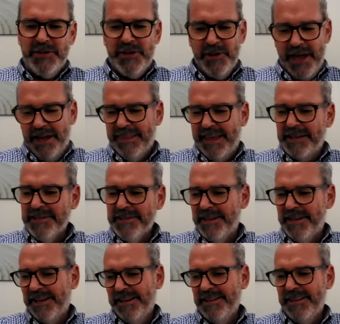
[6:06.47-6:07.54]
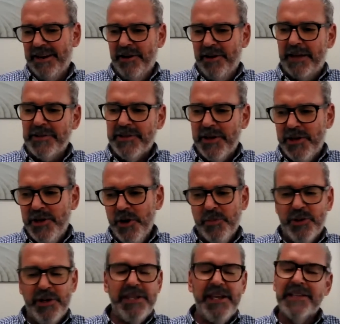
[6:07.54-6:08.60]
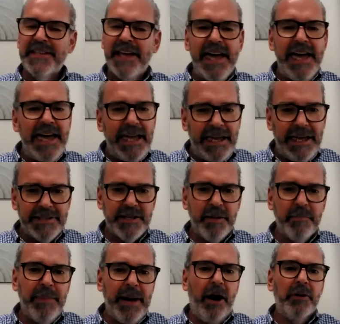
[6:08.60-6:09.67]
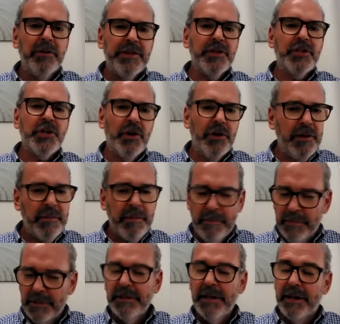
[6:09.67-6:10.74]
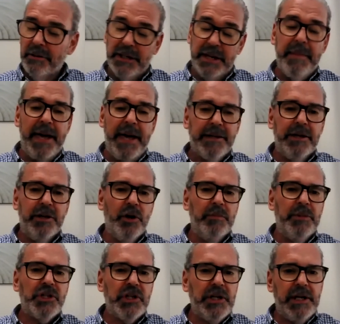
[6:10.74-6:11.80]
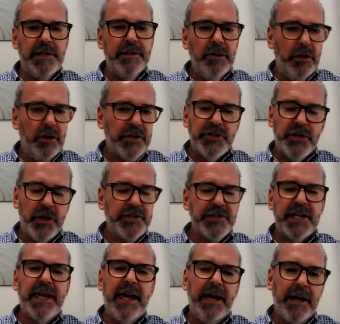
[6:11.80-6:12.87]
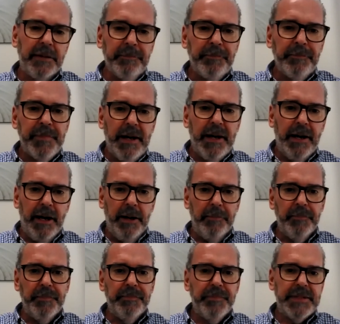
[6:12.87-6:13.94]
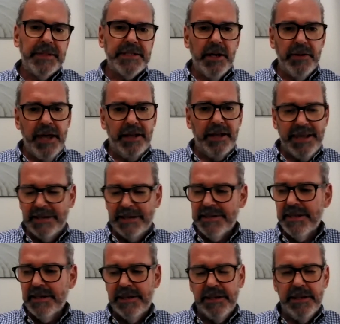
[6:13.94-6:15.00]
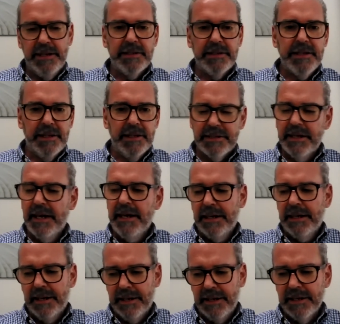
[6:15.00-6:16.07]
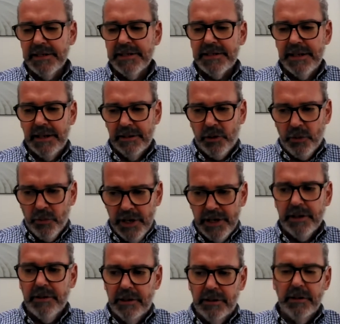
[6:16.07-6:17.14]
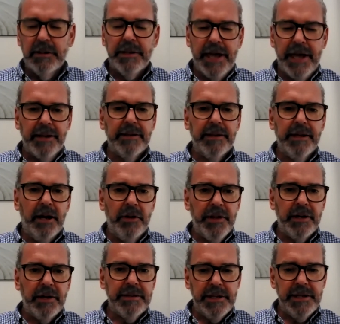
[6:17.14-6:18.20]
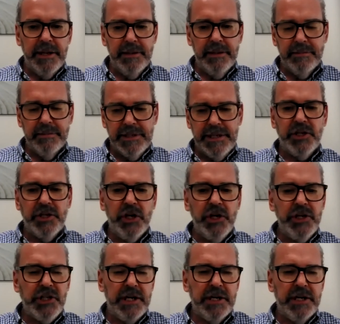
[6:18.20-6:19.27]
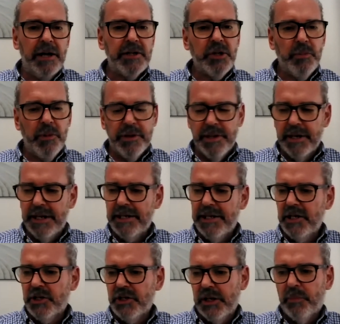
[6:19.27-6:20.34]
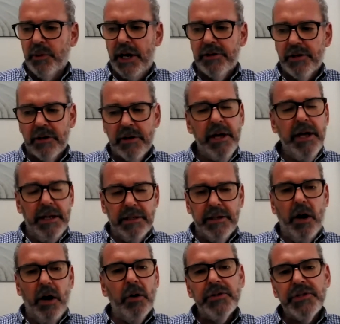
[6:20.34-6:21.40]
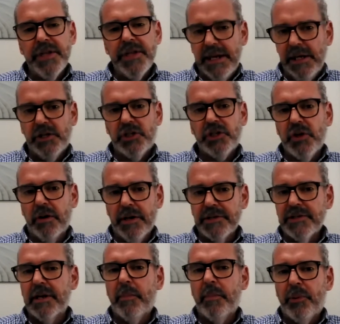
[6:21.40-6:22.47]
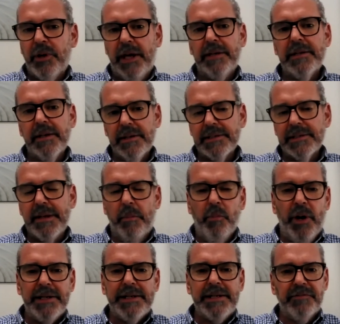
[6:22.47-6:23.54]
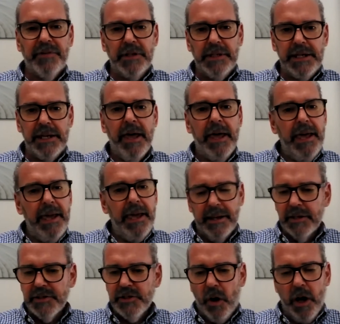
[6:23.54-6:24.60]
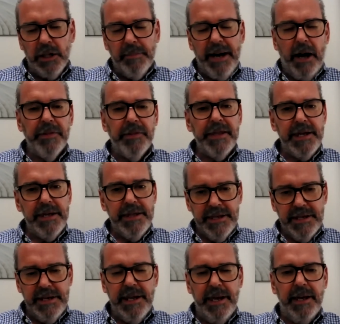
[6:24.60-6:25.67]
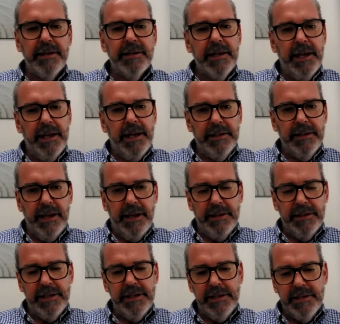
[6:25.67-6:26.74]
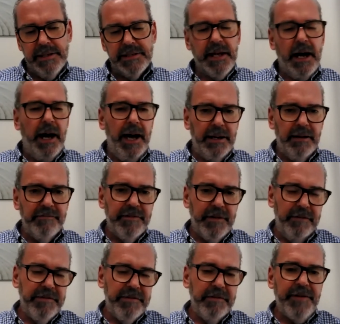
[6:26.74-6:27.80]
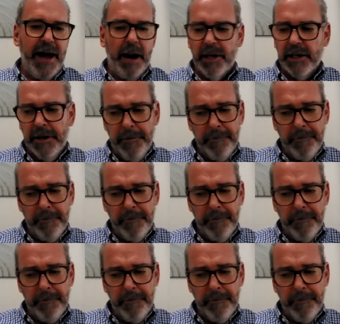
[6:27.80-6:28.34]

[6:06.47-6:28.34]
So that's the humor in this. It's about the shirt literally making your machine look as good as it can. So that's the key. It is critical that the DTG customer, the DTG printer, knows that each shirt is going to print somewhat differently, and it's all about the knit and the design of the fabric.